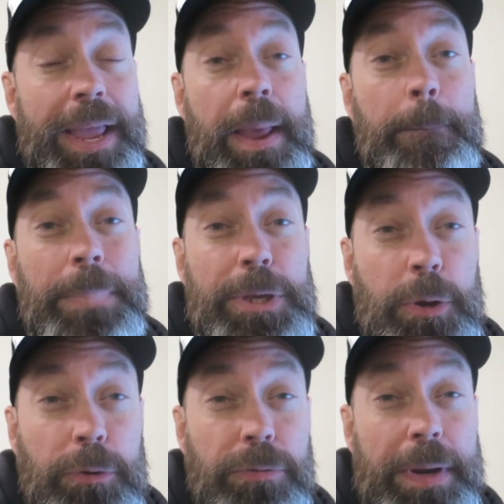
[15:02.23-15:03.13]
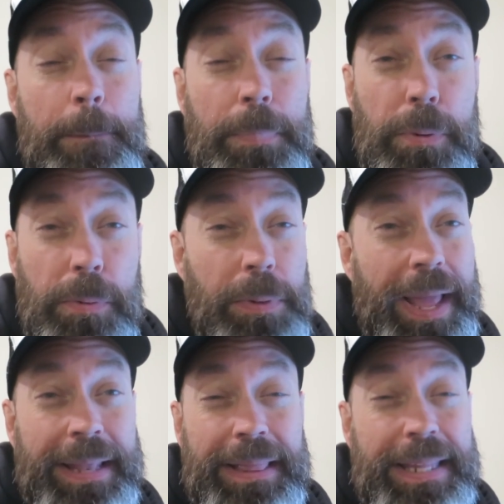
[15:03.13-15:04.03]
them in a putrid
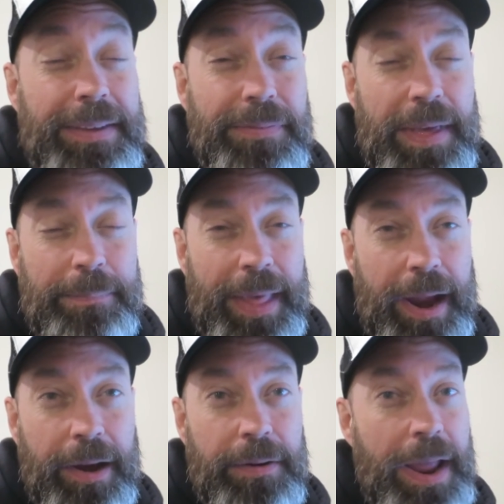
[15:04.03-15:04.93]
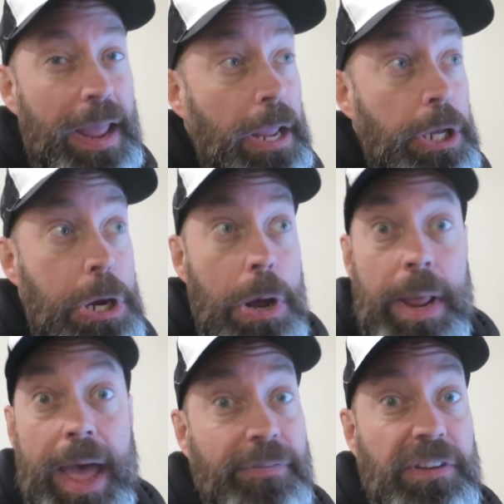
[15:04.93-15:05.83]
pool and leave them there. You
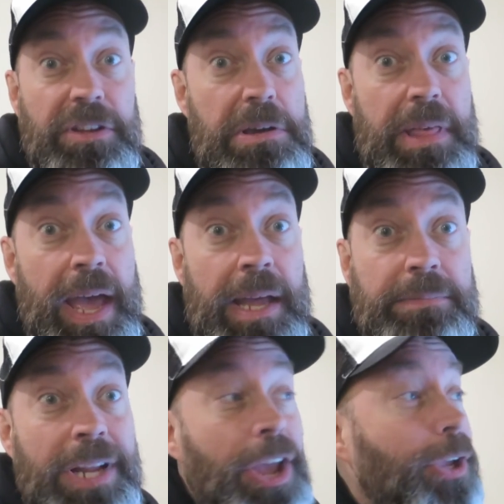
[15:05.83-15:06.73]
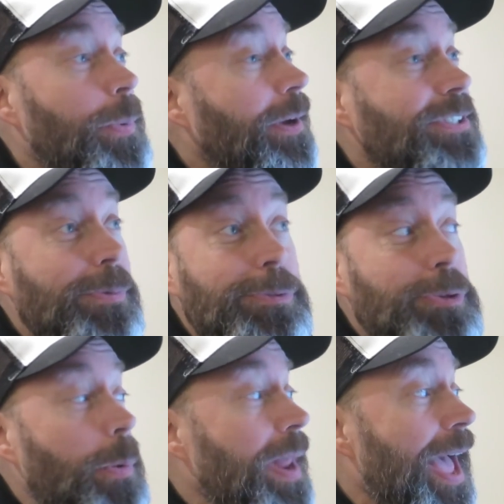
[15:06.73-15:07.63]
don't have to do that. You also
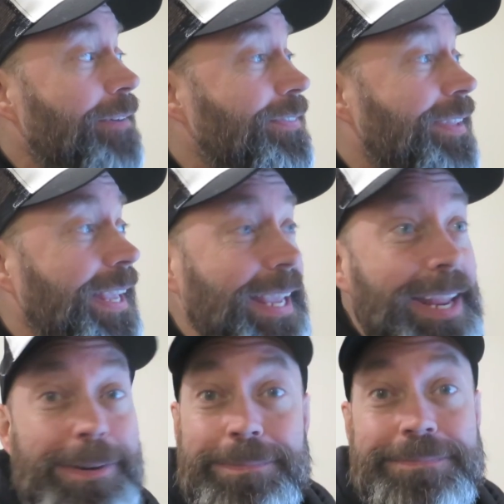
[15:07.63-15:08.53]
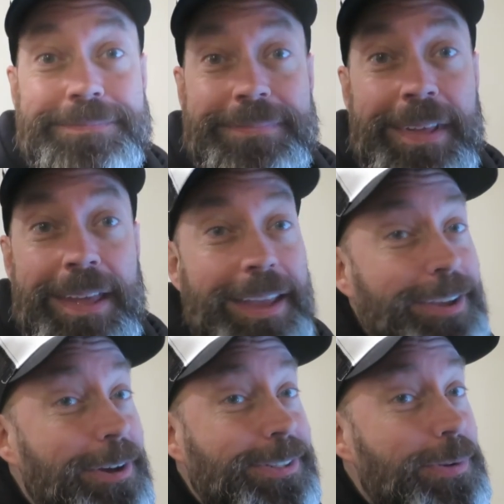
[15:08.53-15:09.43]
don't have to eat them.
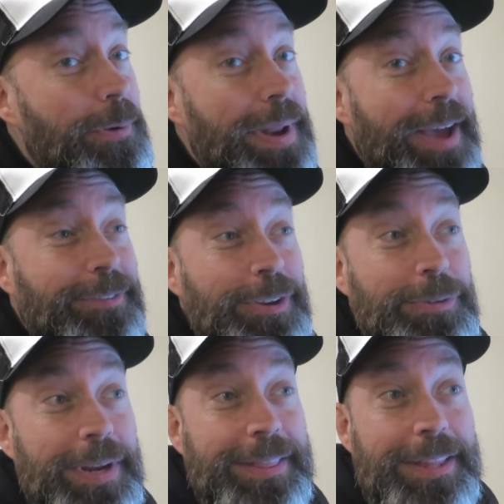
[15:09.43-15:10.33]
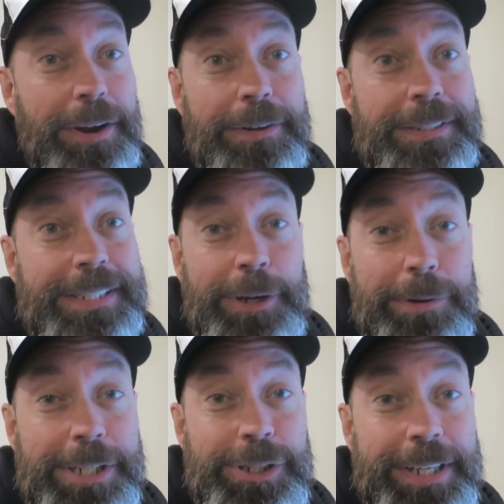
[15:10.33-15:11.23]
You also don't have to drink their
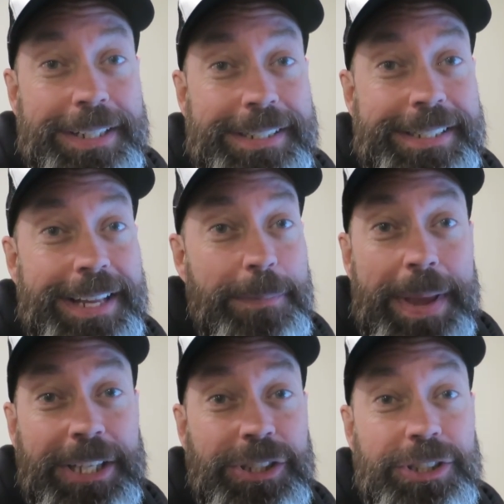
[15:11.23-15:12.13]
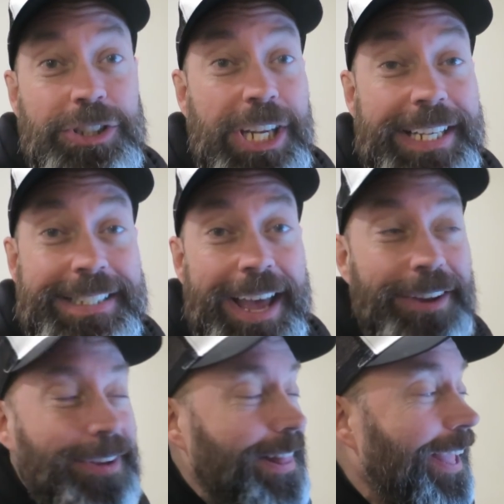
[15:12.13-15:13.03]
secretions and make cheese out
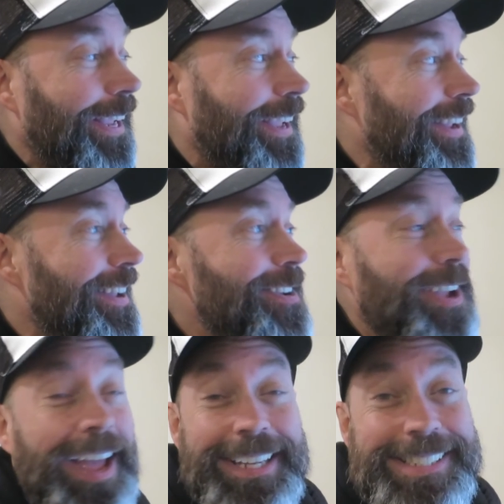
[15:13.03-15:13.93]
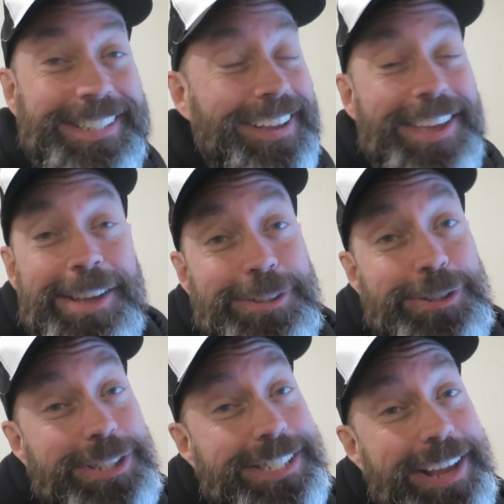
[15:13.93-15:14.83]
of it. Like, guys,
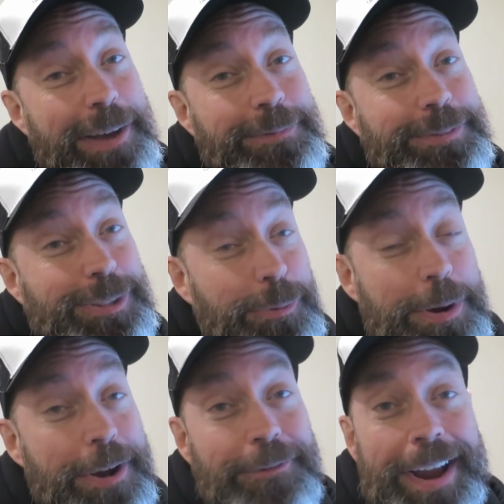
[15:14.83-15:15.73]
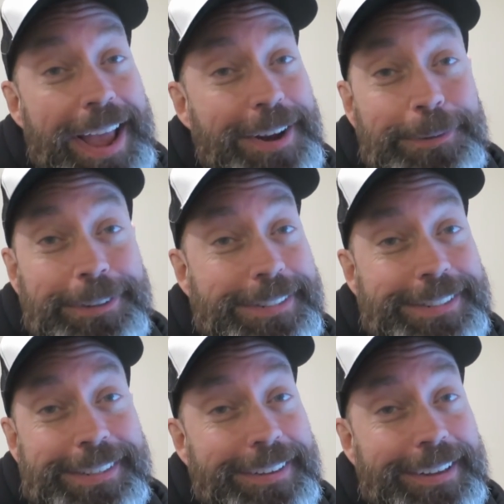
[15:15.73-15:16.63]
just stop screwing over
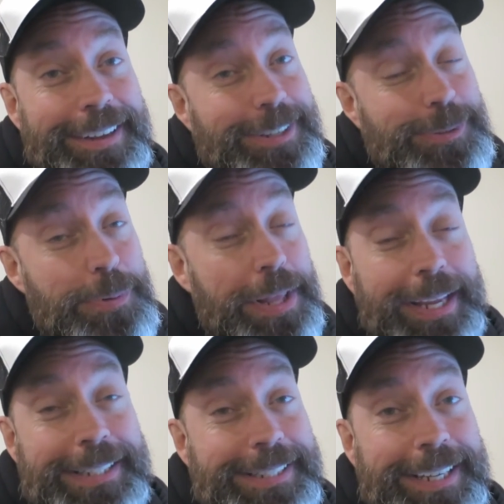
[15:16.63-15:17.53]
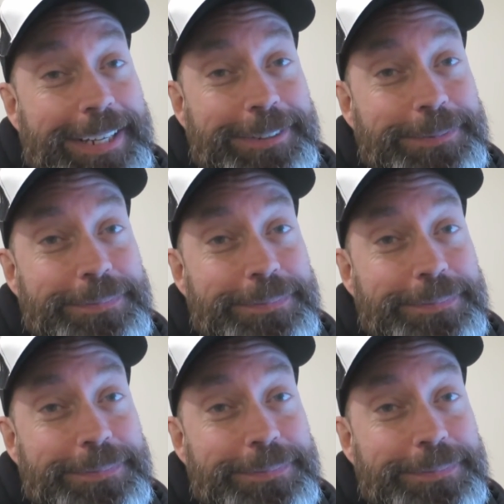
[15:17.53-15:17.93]
animals. It's really easy.